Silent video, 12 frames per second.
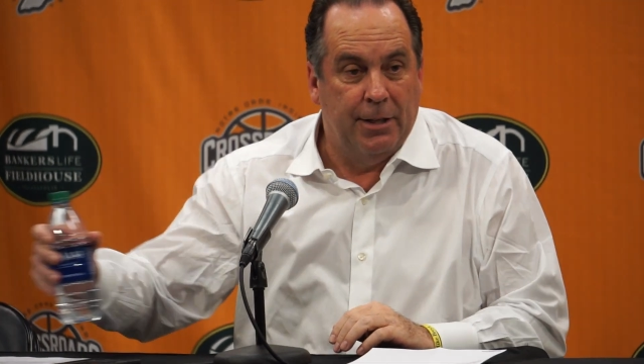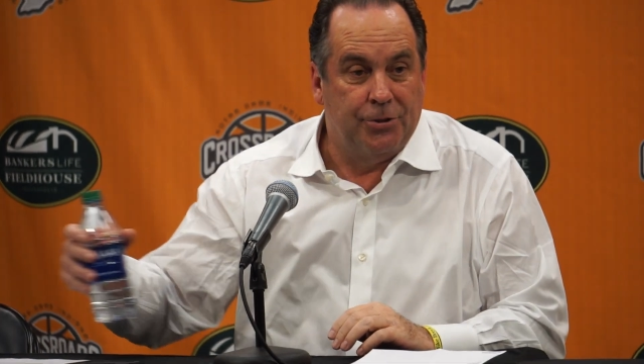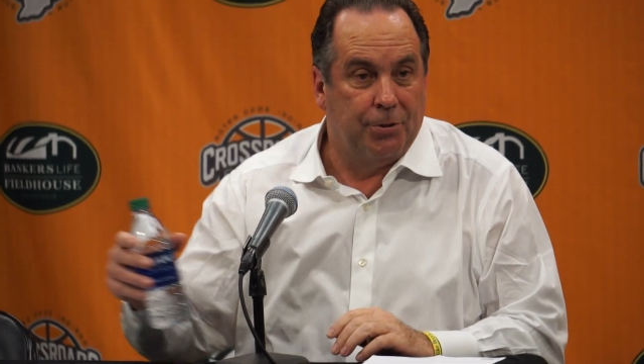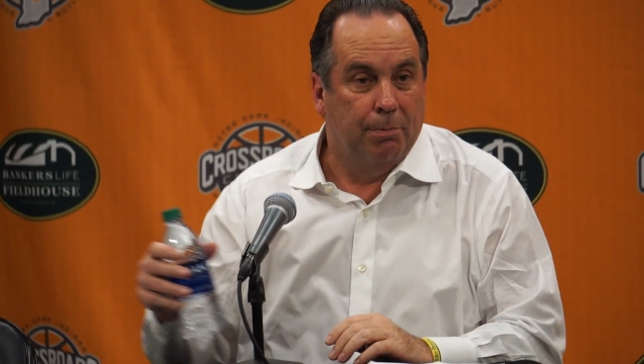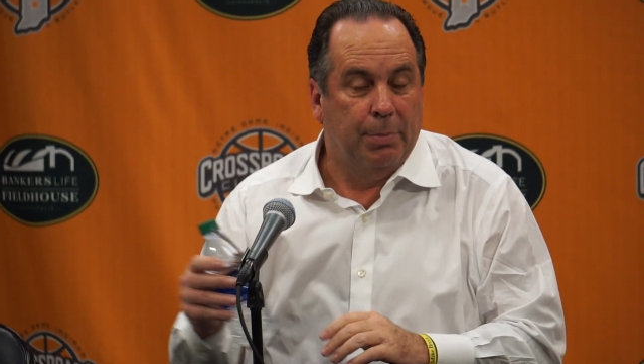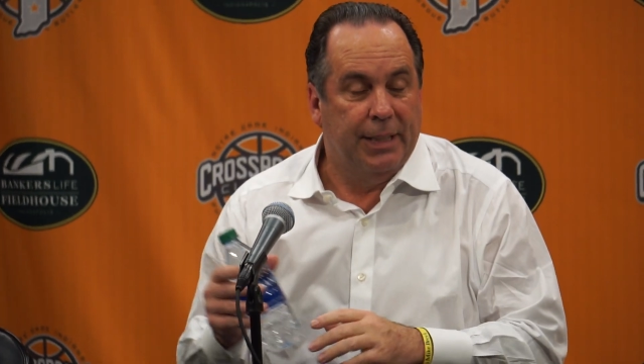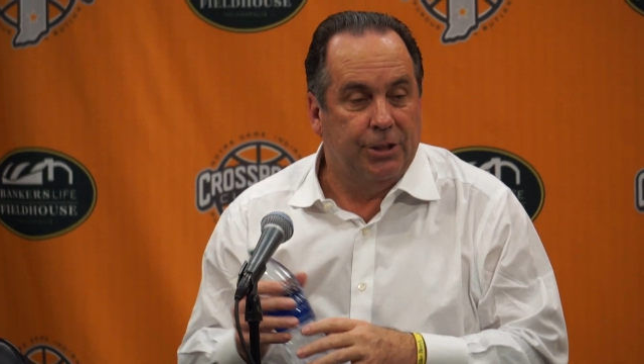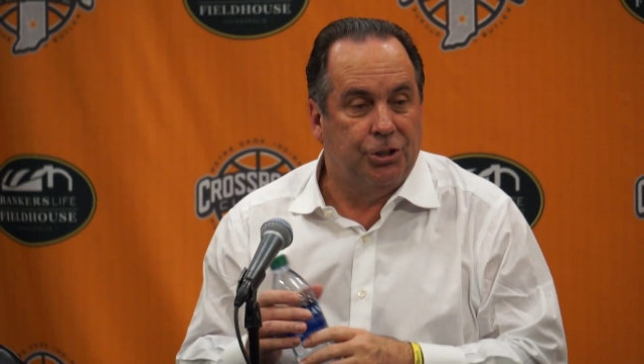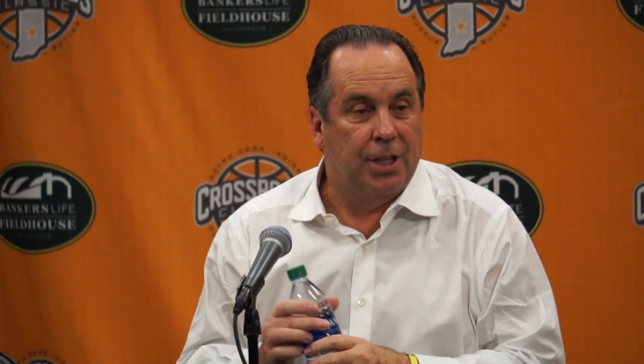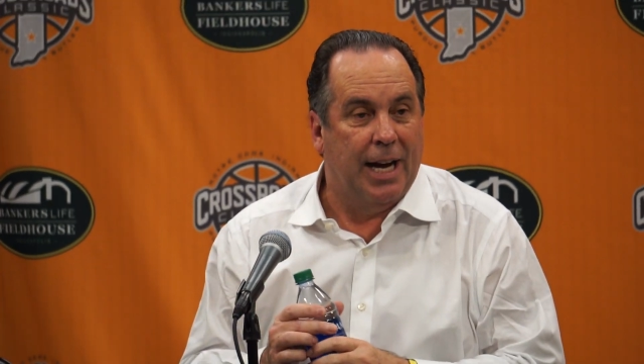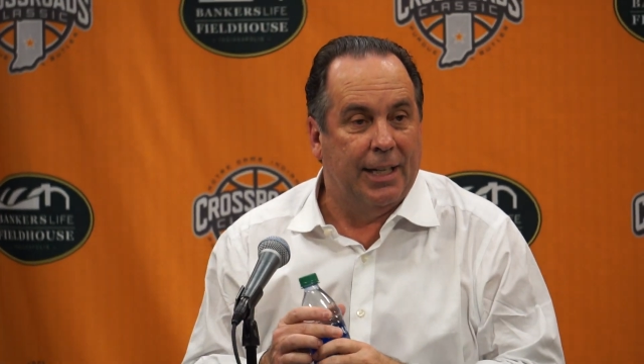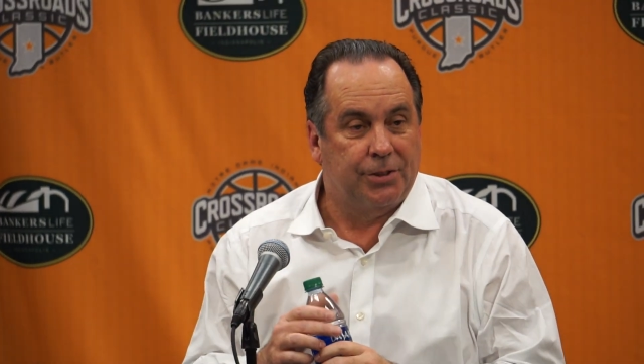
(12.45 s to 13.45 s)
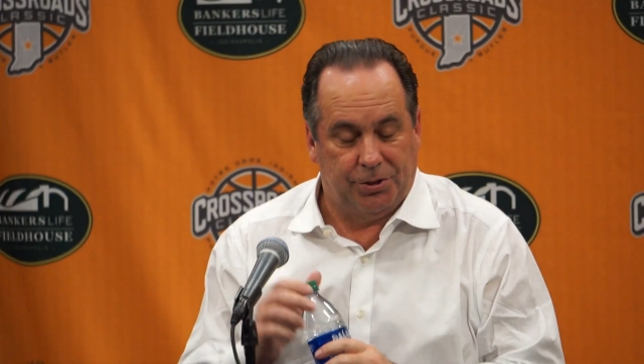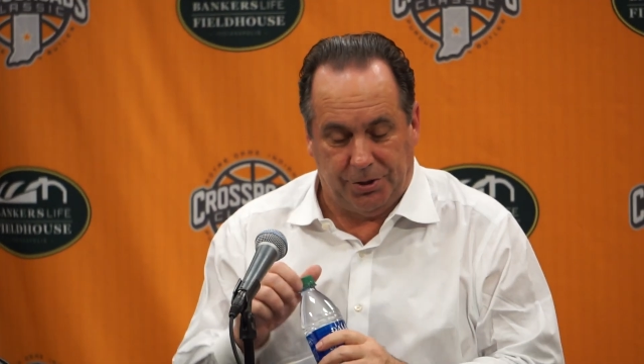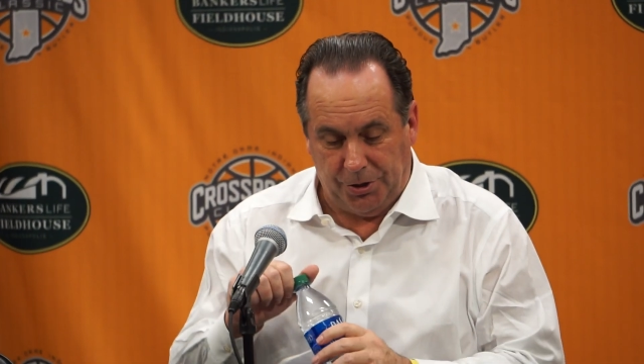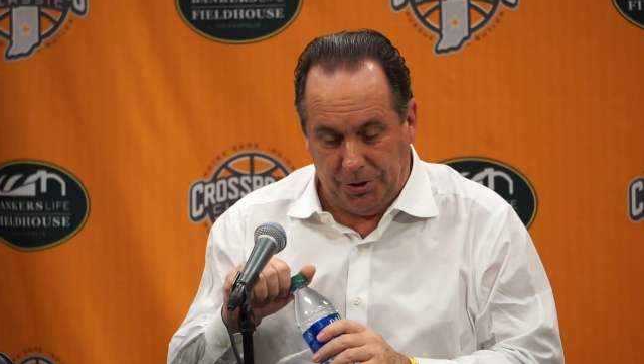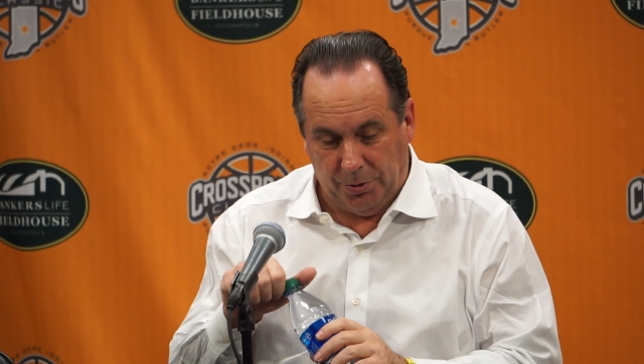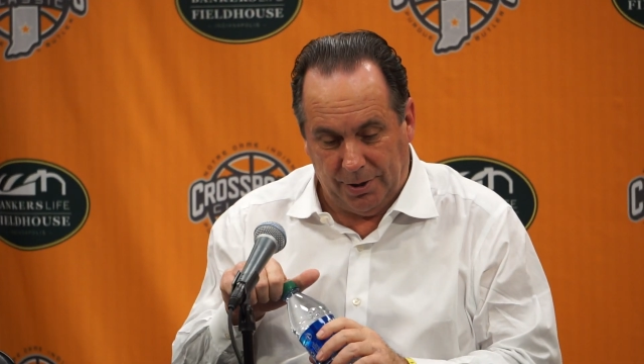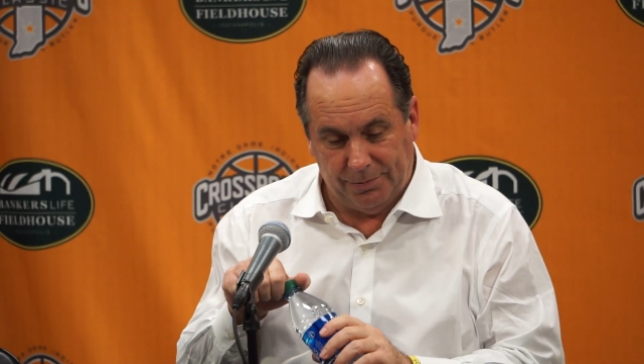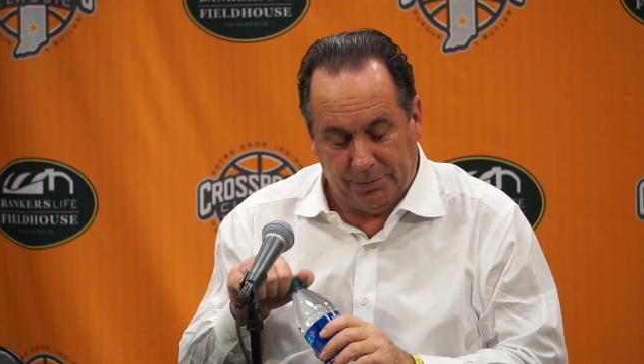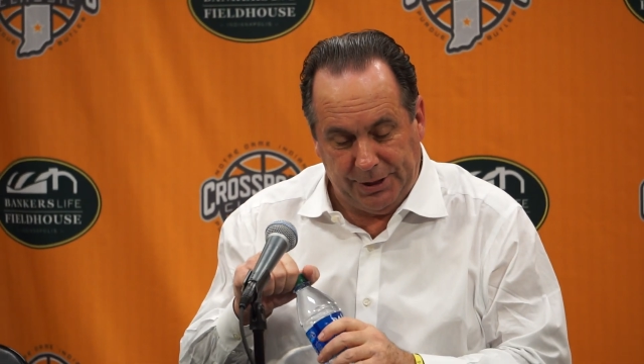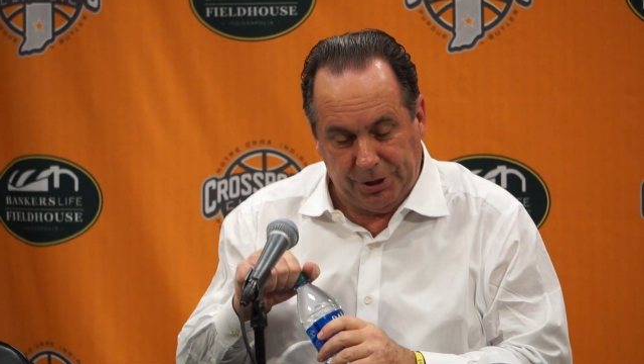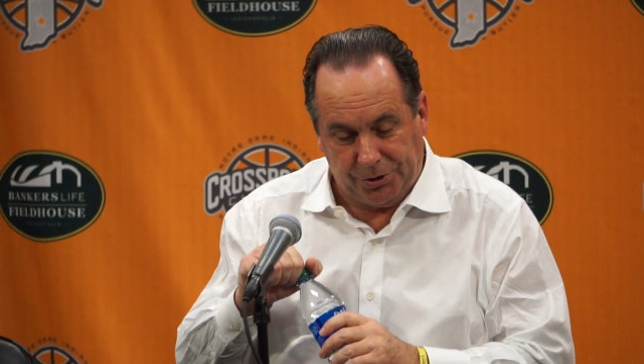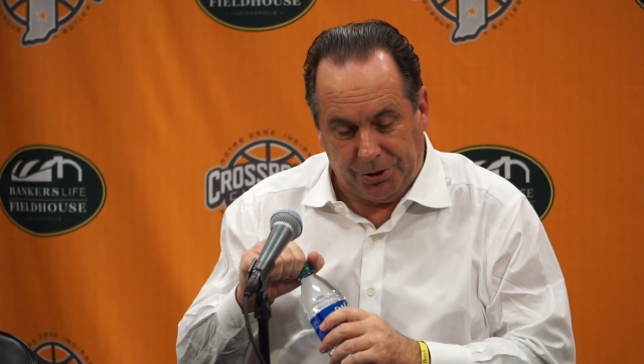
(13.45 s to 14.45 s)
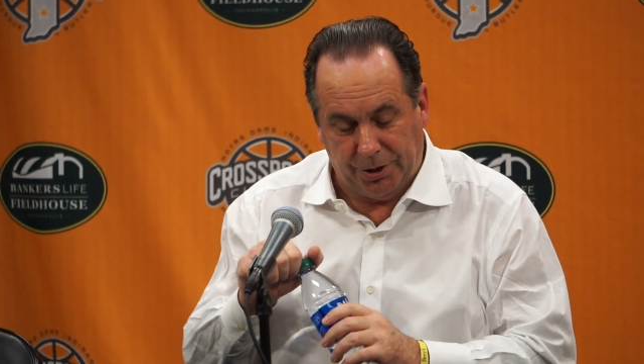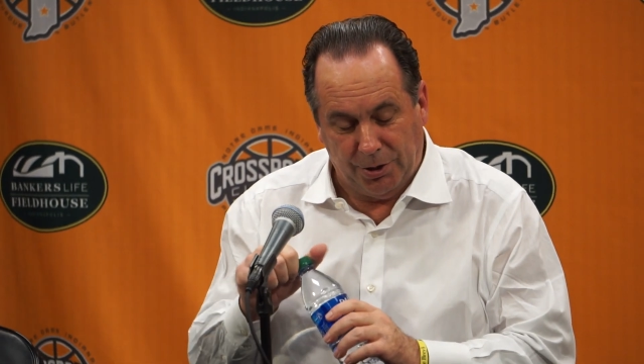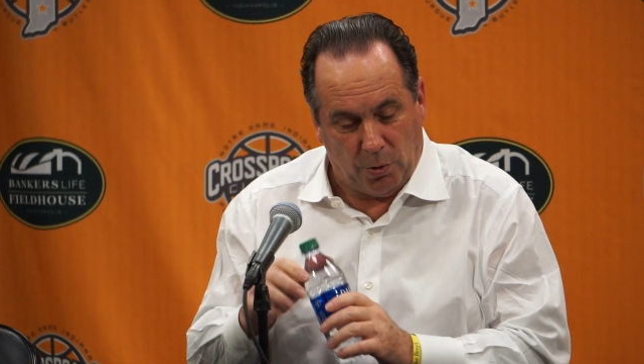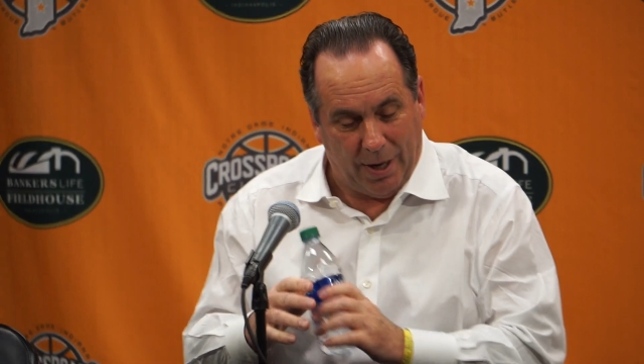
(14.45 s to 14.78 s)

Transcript: some big shots to do it. We just couldn't